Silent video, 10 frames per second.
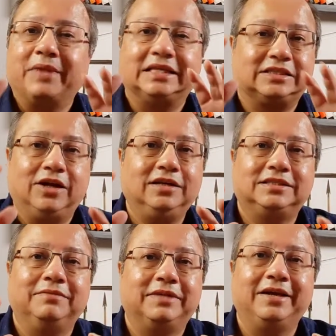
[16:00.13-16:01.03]
It's not
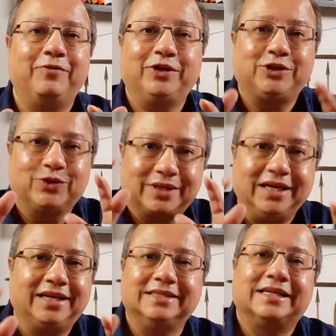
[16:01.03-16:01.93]
something what you
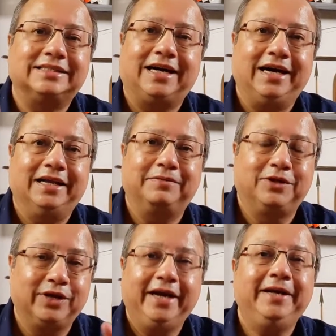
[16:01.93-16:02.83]
think is agile.
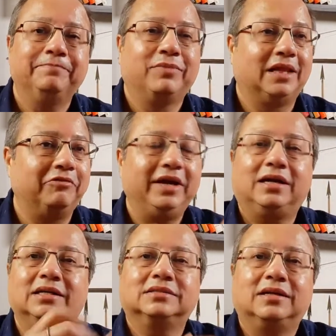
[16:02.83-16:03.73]
Today, the way
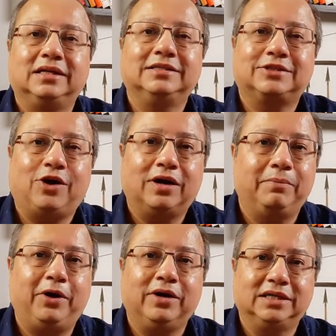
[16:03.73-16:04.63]
consultants talk
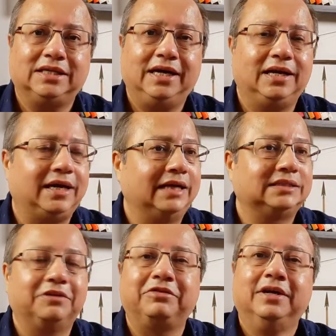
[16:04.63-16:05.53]
about agile as
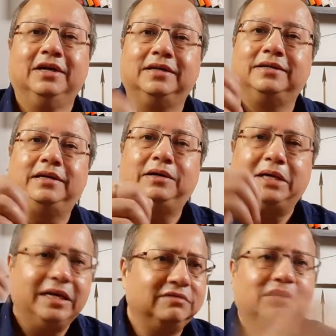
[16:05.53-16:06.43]
if
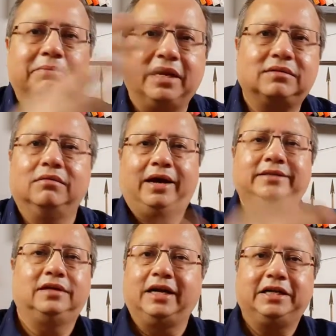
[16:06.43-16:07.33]
incremental,
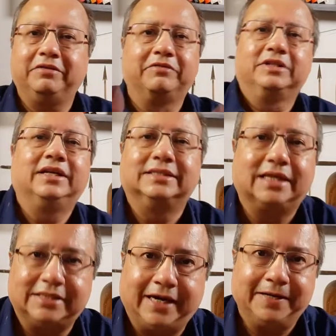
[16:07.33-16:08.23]
iterative, everything is
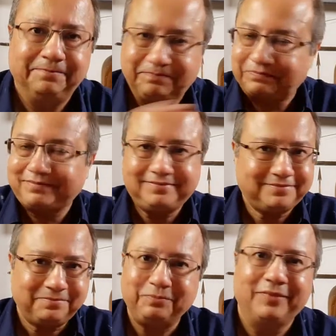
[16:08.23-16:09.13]
agile.
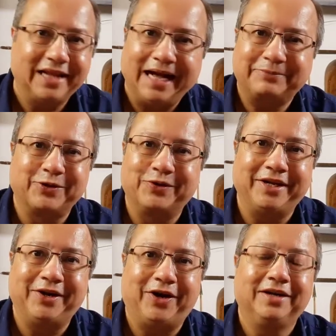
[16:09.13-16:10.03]
Absolutely
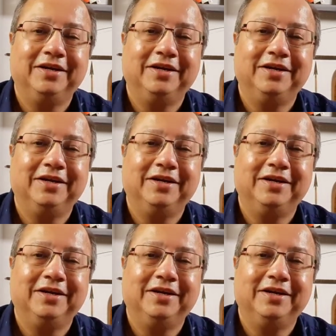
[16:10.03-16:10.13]
not.